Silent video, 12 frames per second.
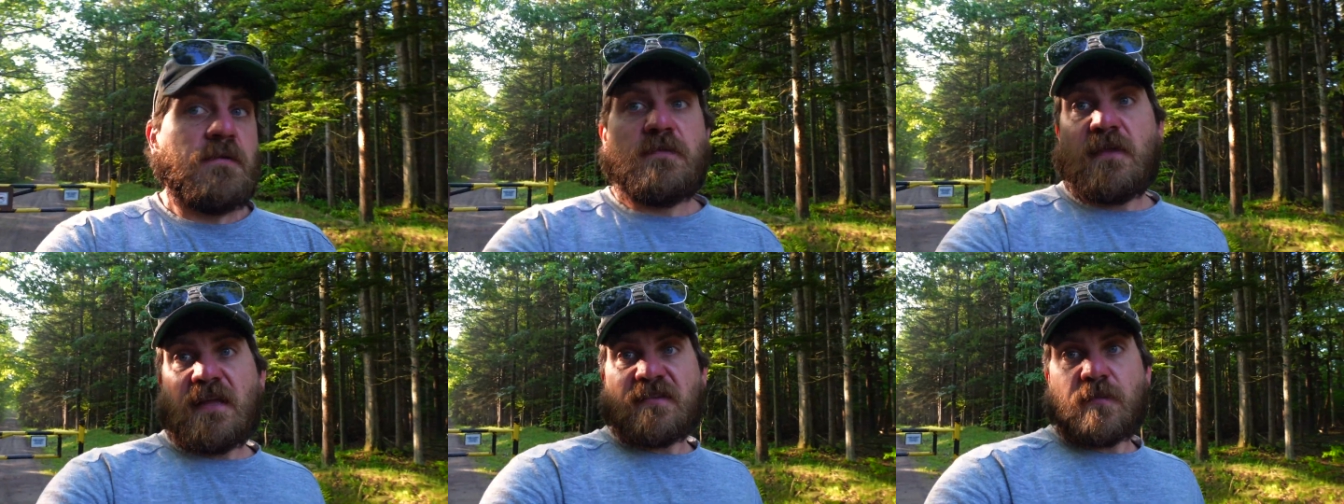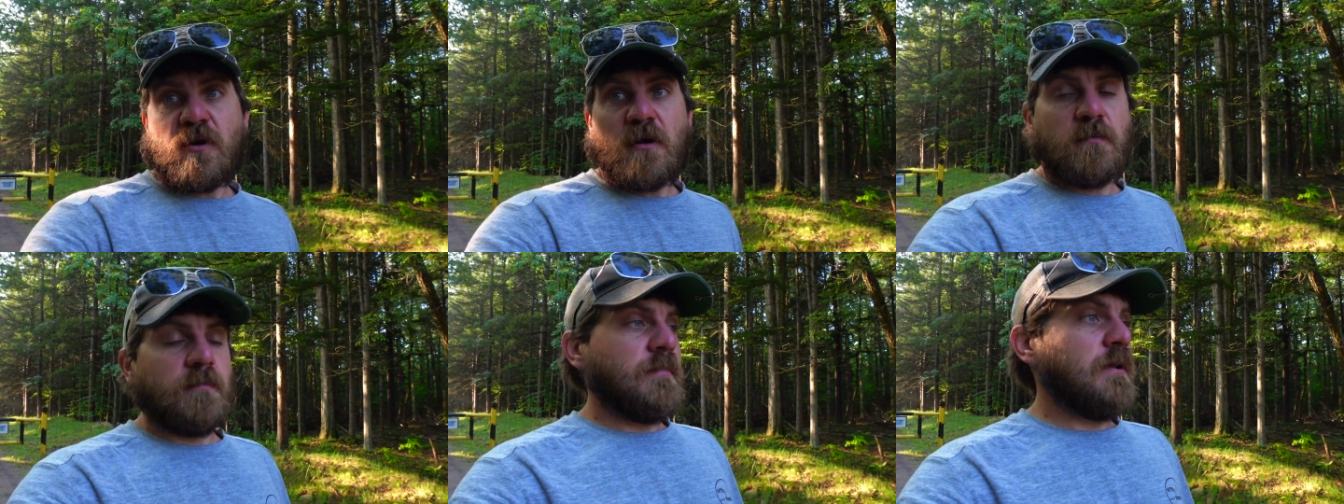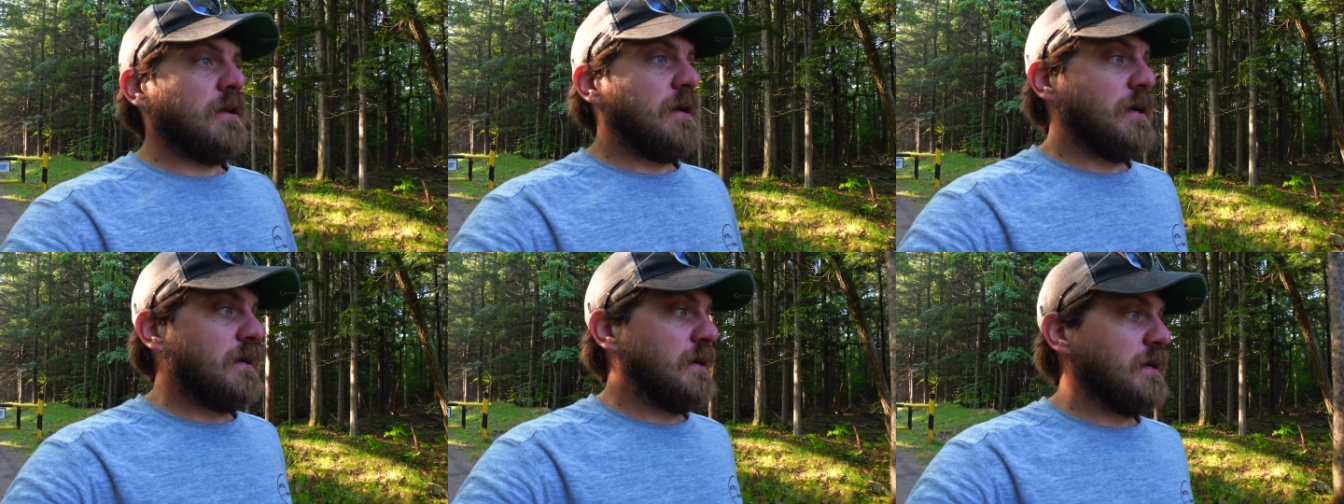So that's a problem.
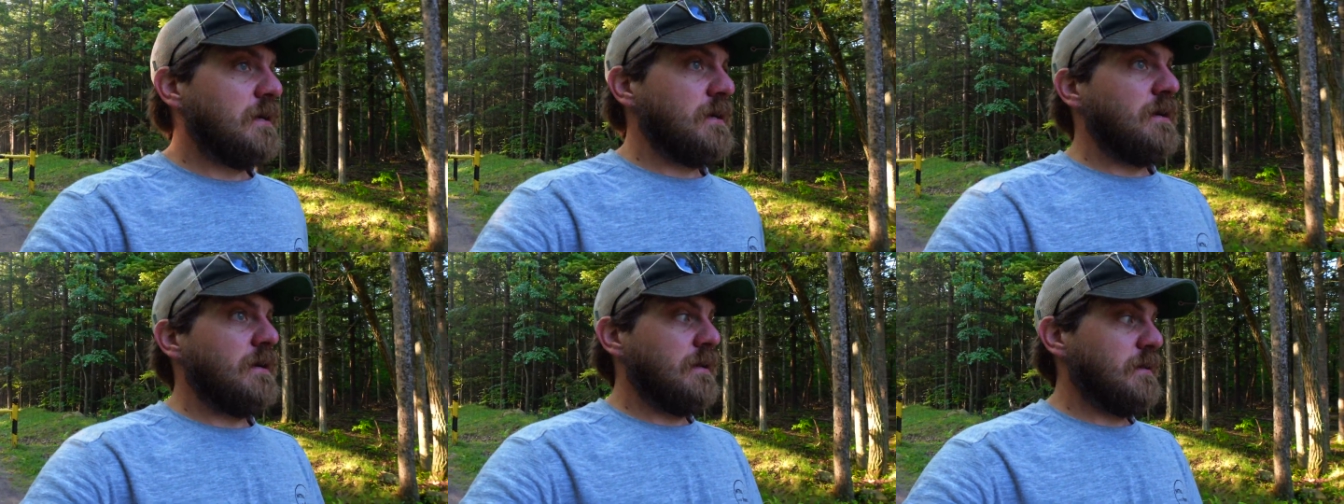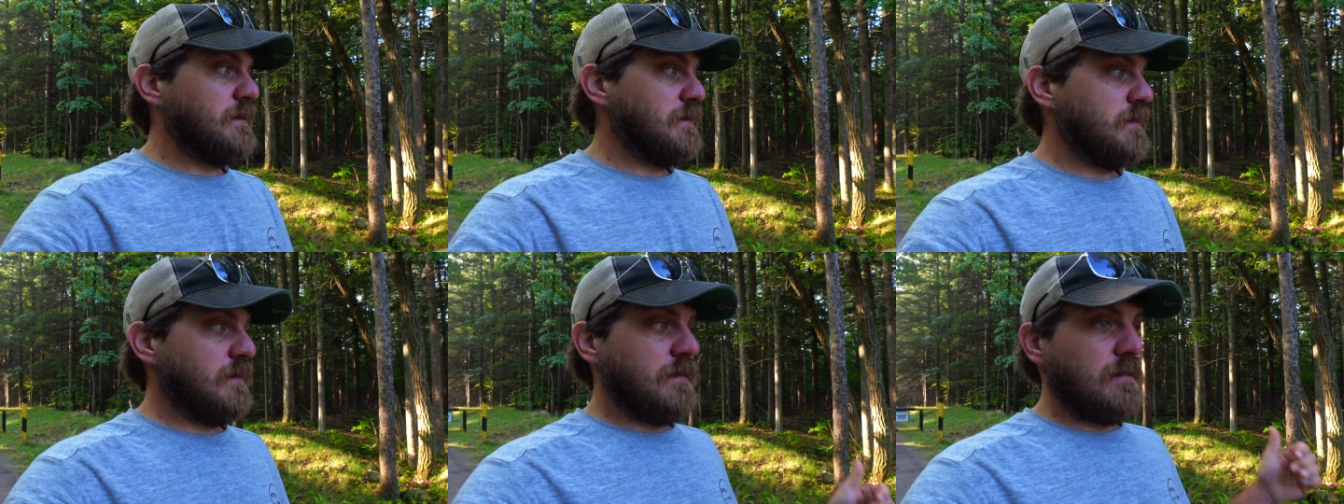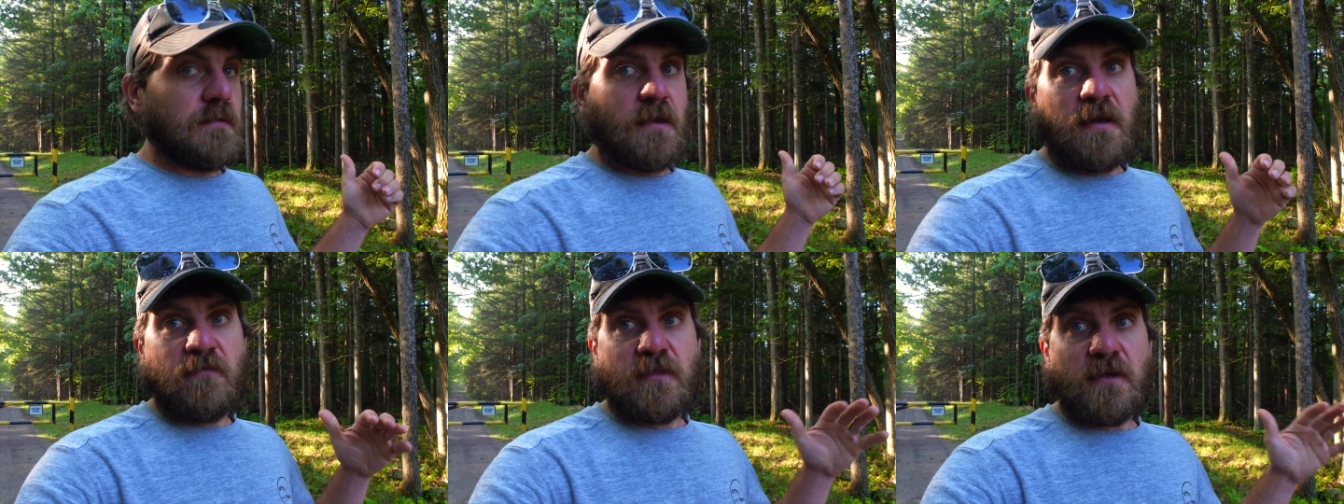And
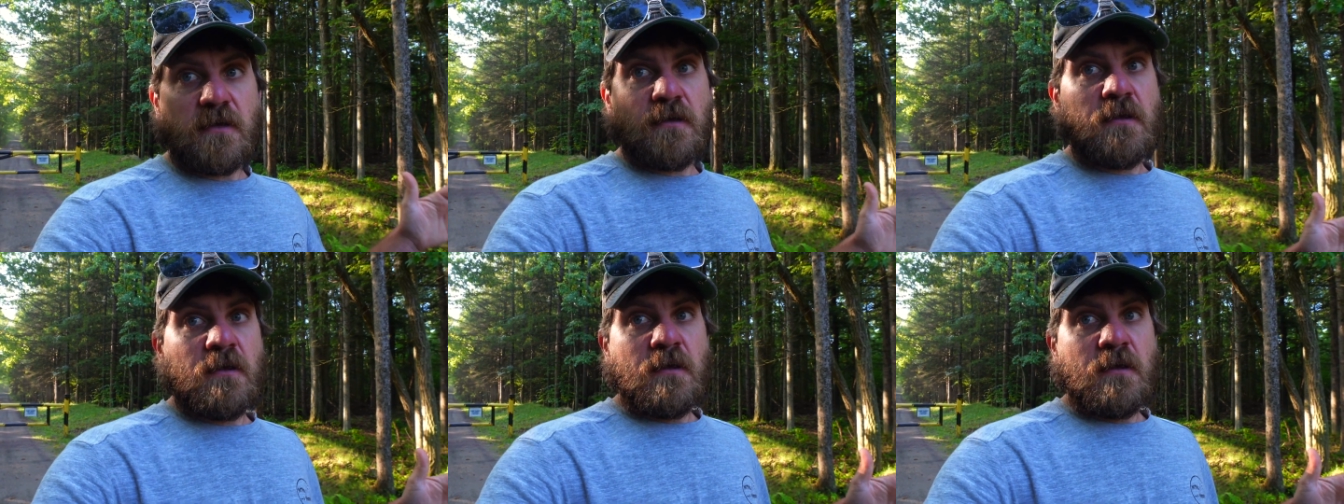everything,